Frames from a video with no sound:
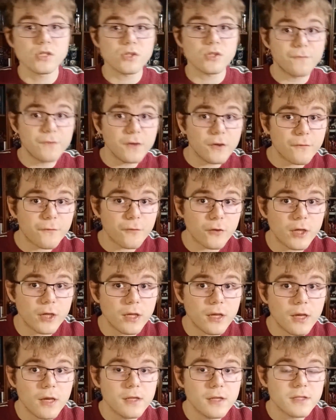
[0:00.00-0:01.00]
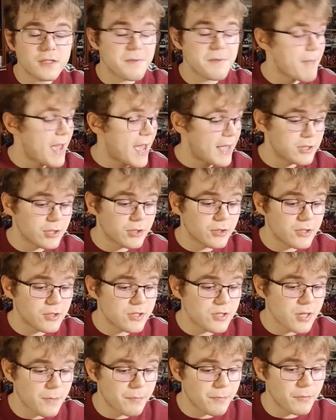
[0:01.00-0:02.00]
So feel free to magically
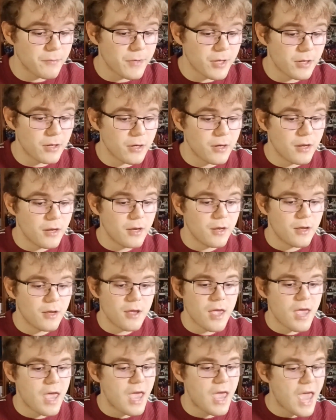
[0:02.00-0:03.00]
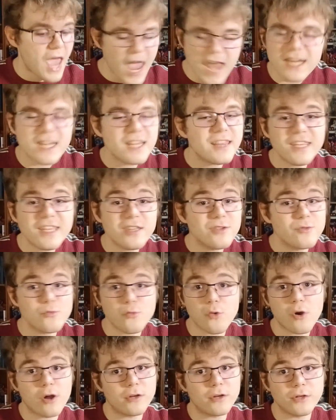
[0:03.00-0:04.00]
supplement anything you
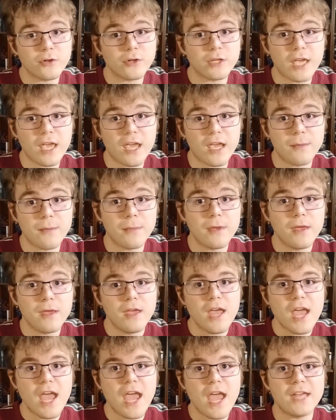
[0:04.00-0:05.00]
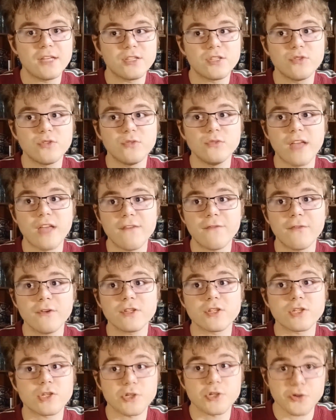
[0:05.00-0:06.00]
want in your game and to
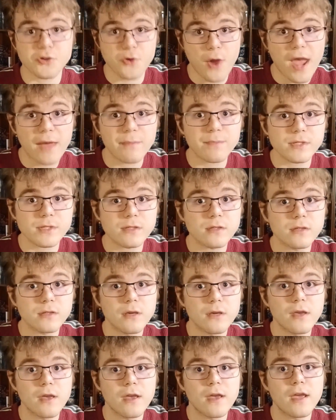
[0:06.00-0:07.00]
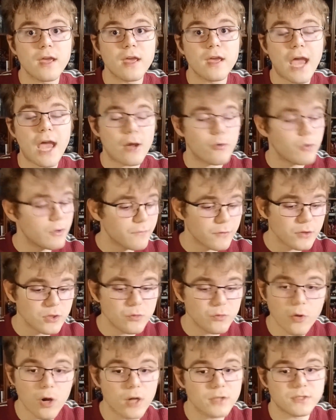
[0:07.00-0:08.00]
leverage traps however
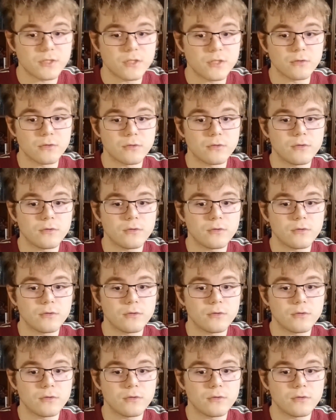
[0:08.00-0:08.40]
you want to.